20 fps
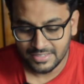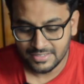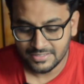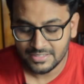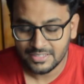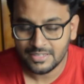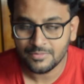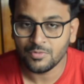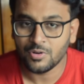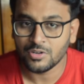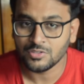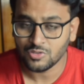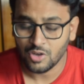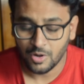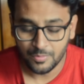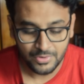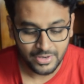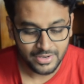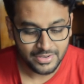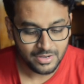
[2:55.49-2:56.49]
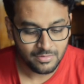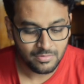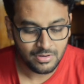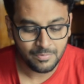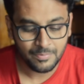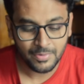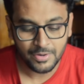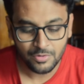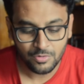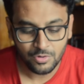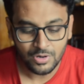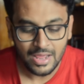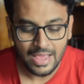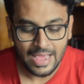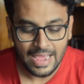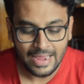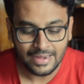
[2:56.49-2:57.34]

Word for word: CSE for software developer role,